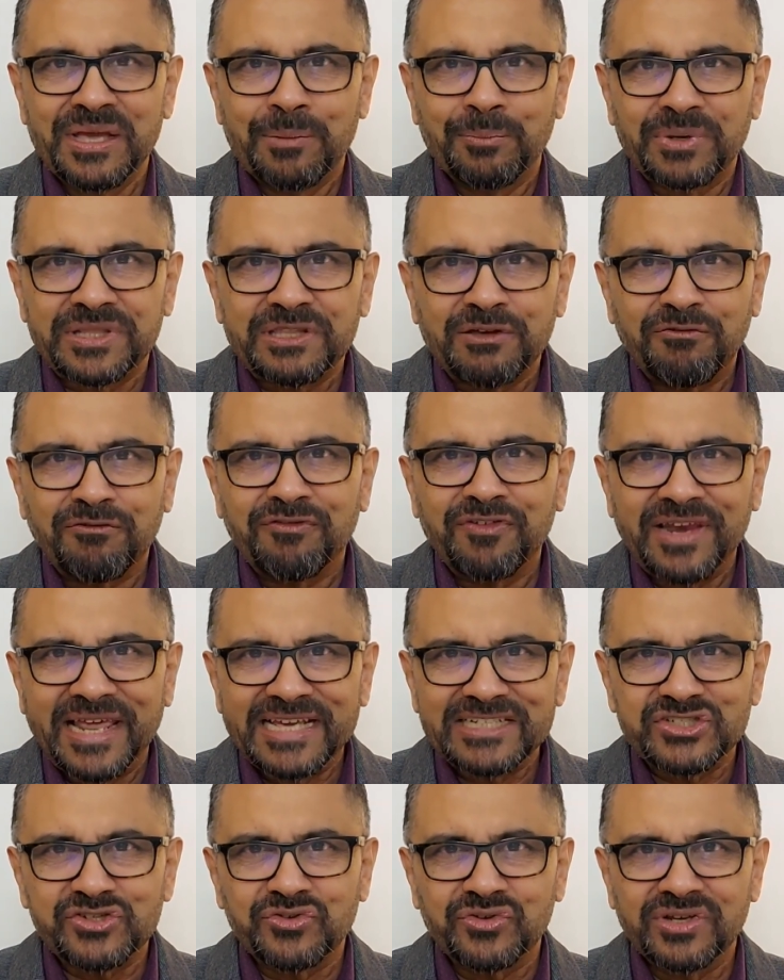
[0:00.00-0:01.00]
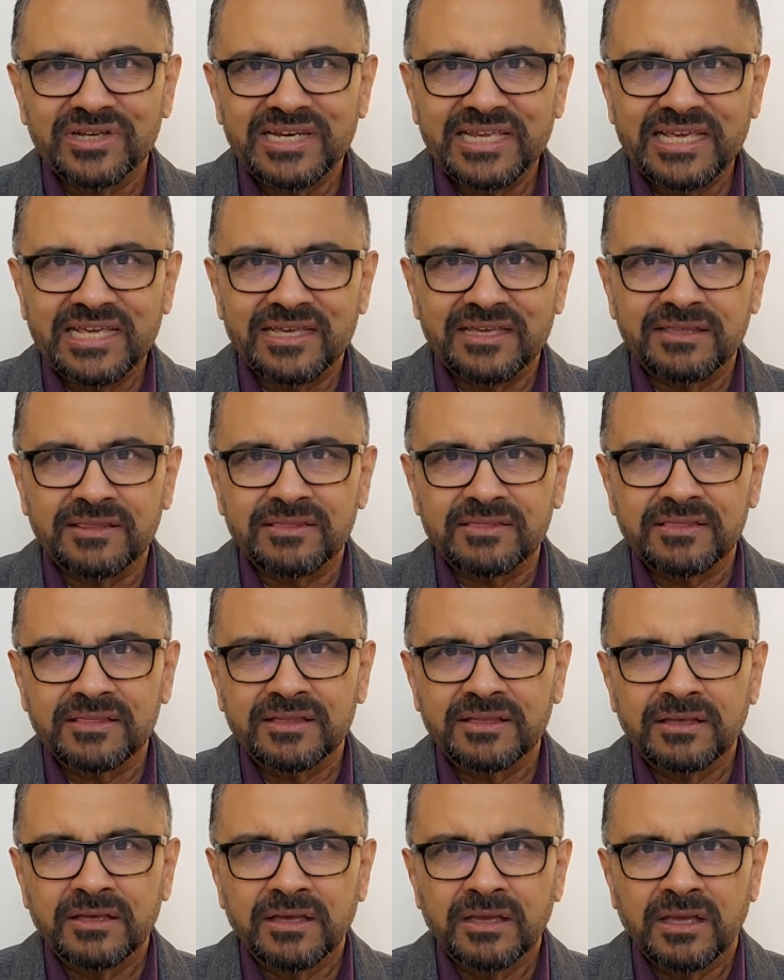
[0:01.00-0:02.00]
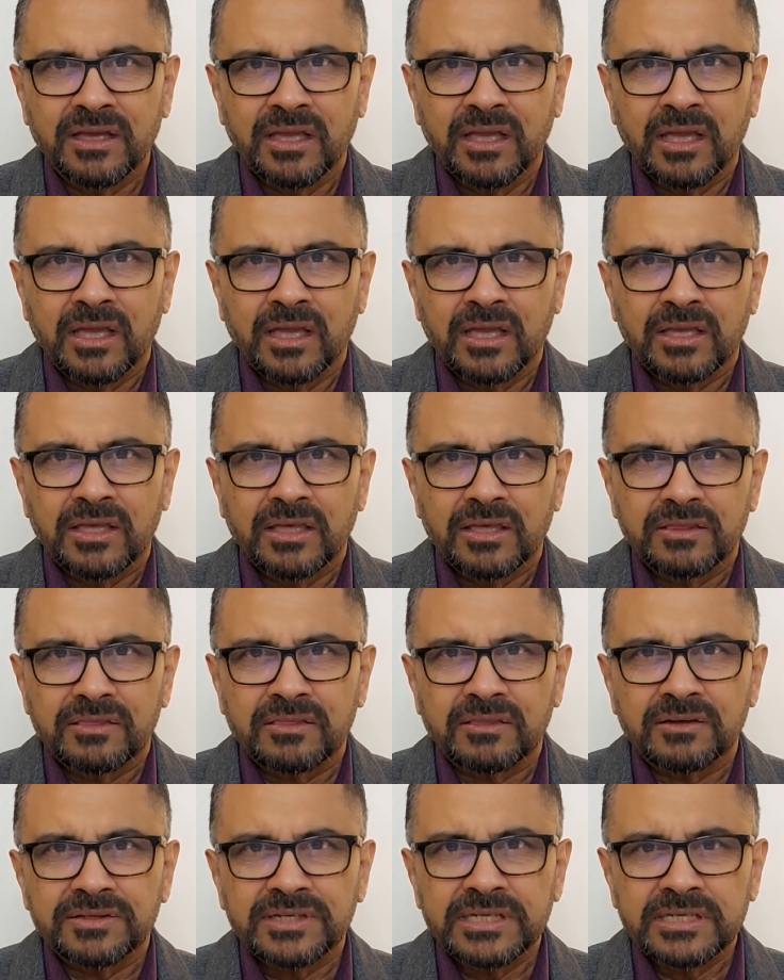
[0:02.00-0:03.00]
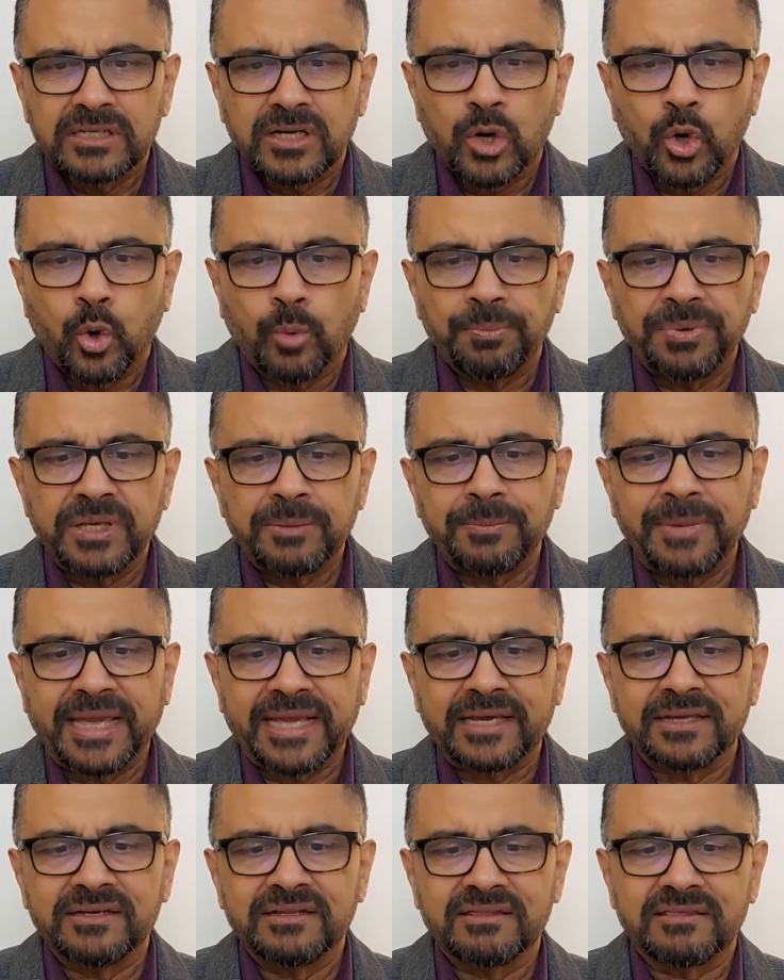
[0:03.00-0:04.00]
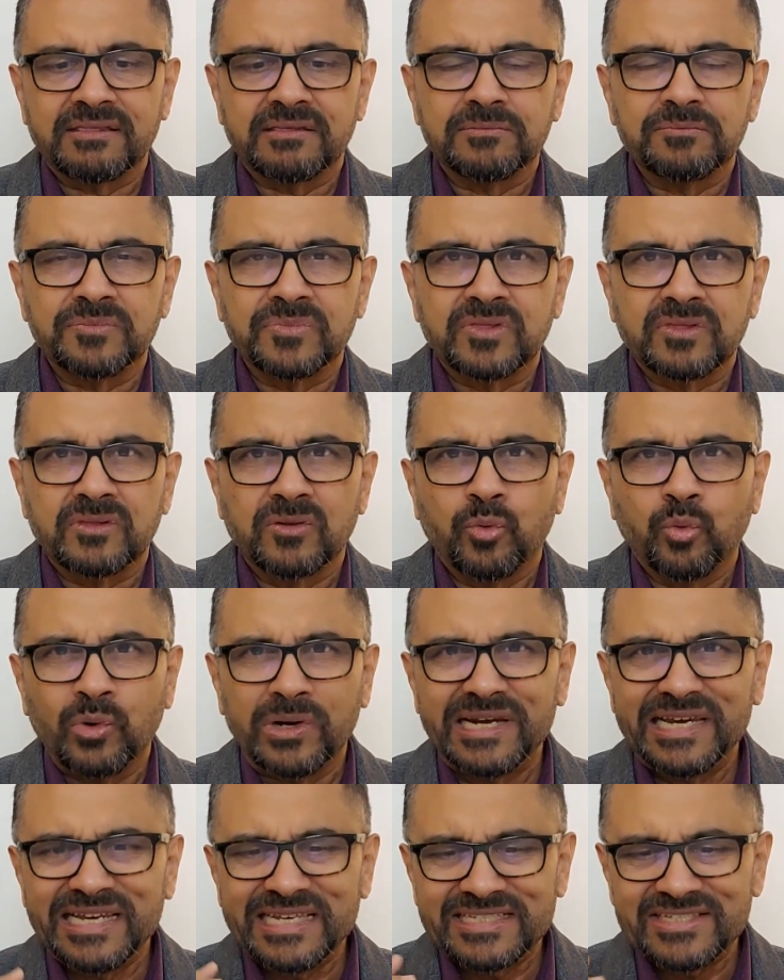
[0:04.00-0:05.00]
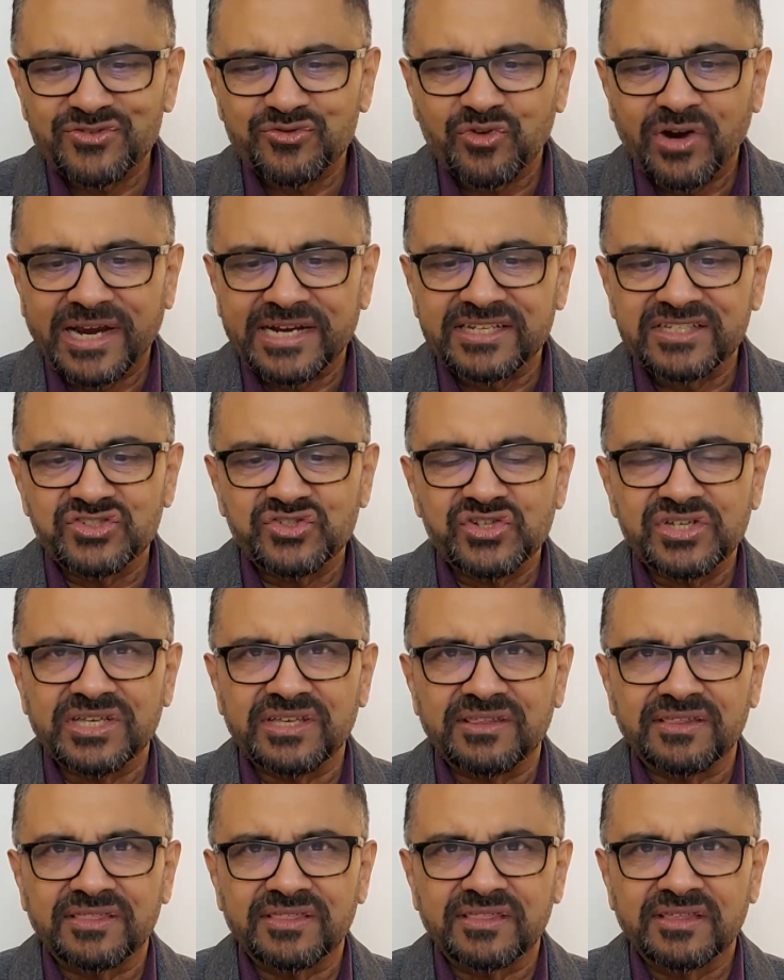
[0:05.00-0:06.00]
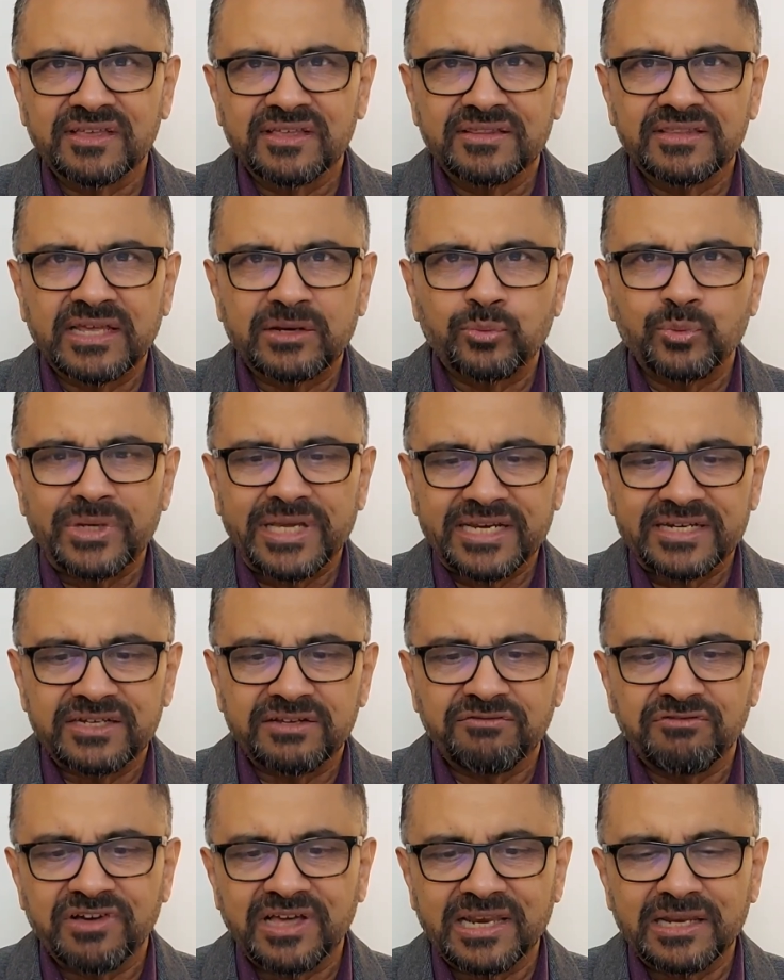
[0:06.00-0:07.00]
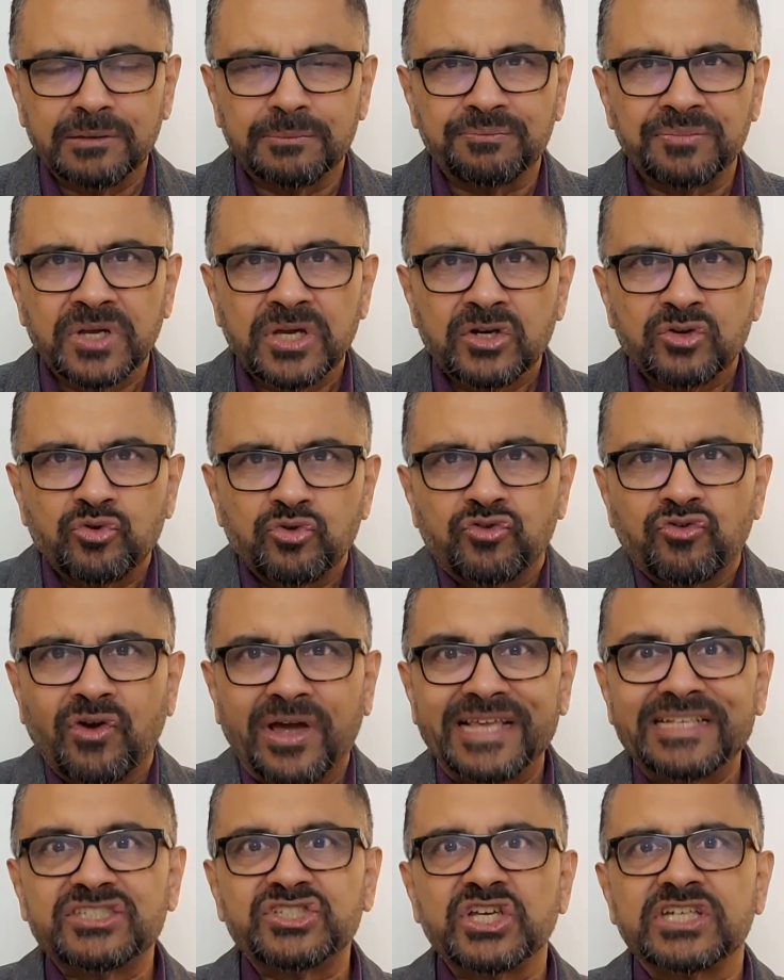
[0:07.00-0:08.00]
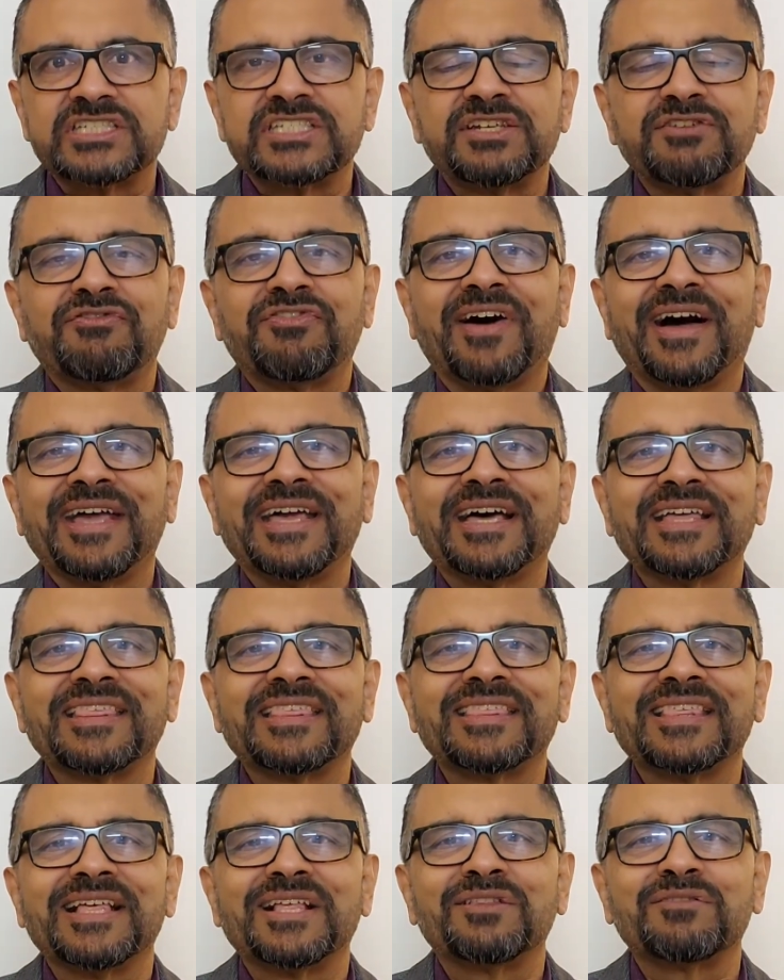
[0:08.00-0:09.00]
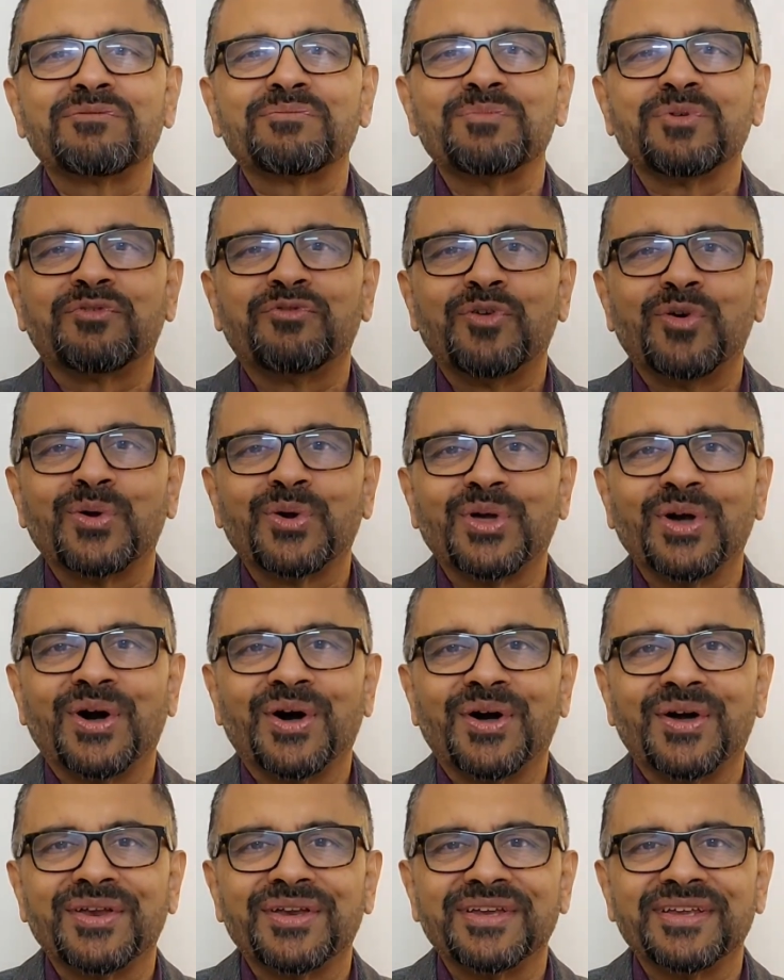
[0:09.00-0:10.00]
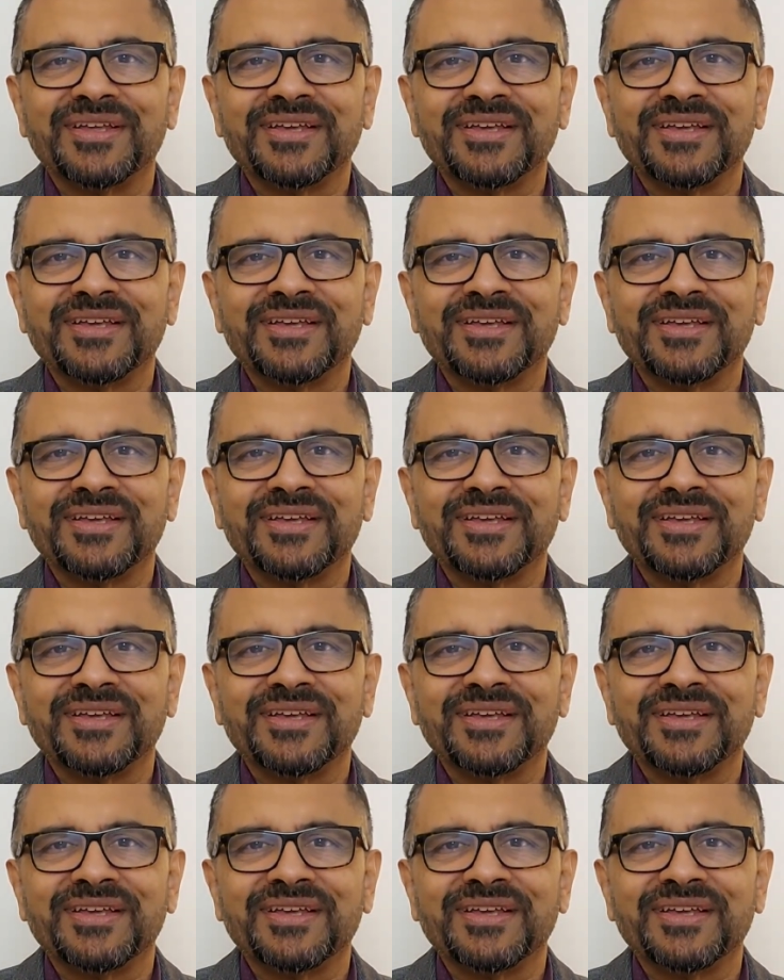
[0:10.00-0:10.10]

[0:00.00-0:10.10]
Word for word: But the flesh really is certain coping mechanisms, worldly strategies that we had developed to try and justify ourselves before God,